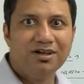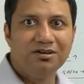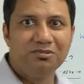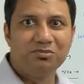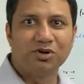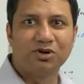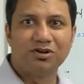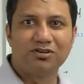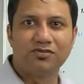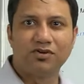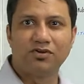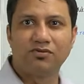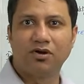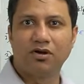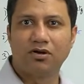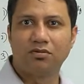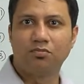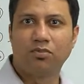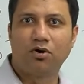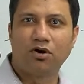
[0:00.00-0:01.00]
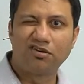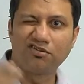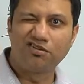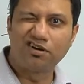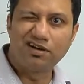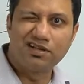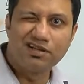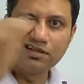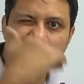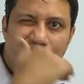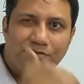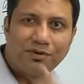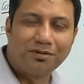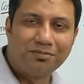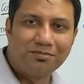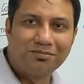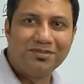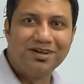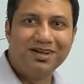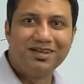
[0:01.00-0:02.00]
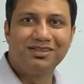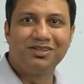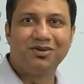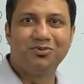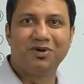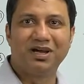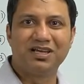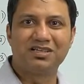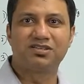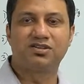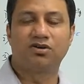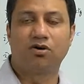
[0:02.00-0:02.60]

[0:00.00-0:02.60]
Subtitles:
because we've all borrowed this from the West.